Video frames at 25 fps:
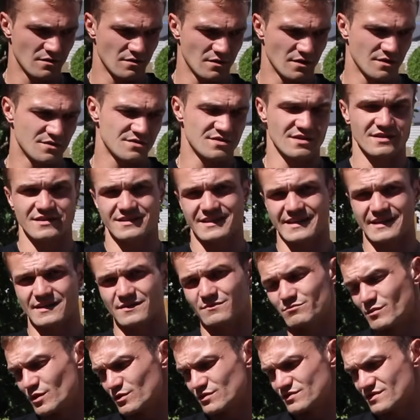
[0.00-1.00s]
I'd say yeah,
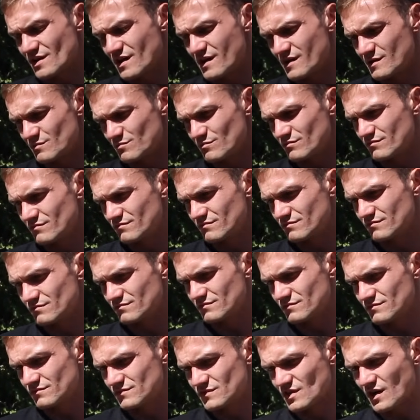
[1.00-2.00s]
most time
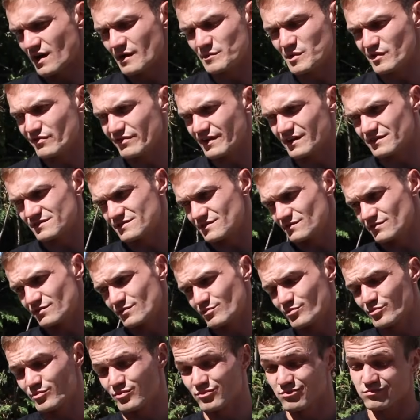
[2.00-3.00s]
effective,
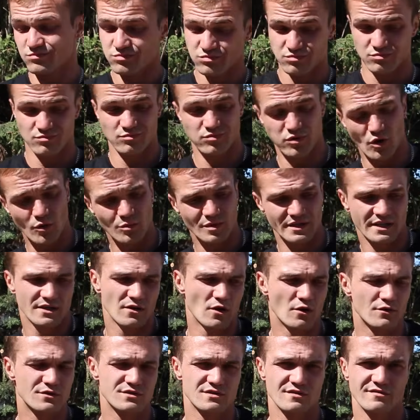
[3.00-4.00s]
probably
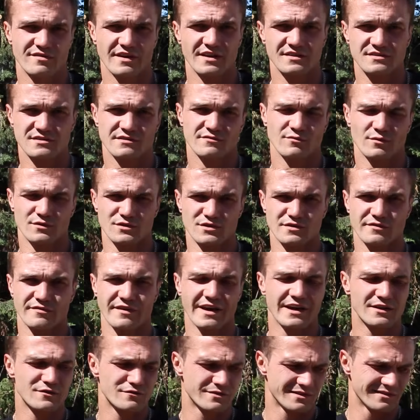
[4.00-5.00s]
cost effective once you
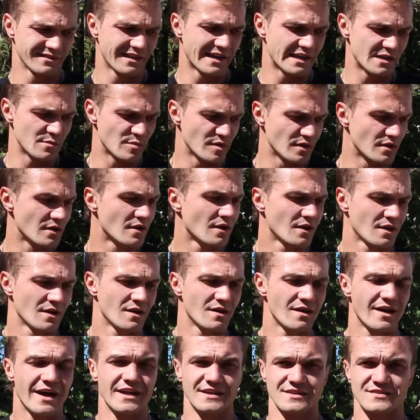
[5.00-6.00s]
factor in labour,
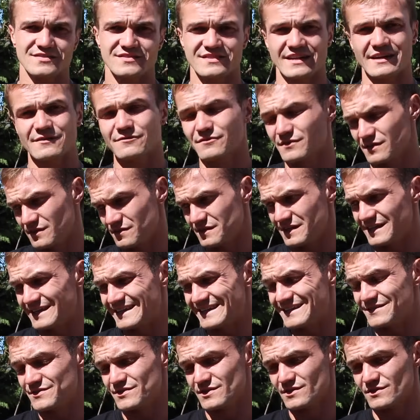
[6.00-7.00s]
and it's definitely the
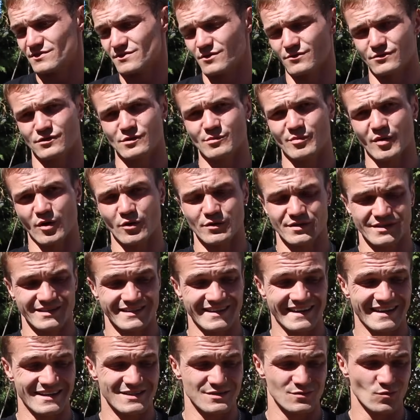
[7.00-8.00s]
easiest on your
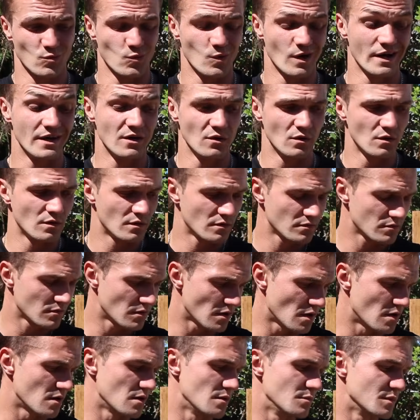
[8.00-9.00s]
body as well.
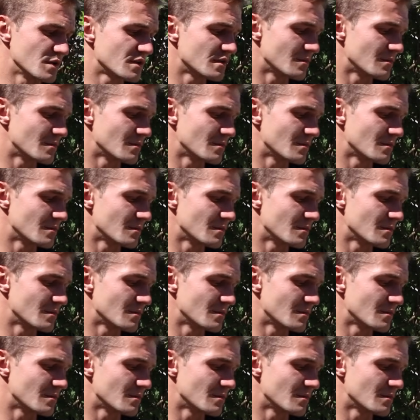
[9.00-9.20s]
You can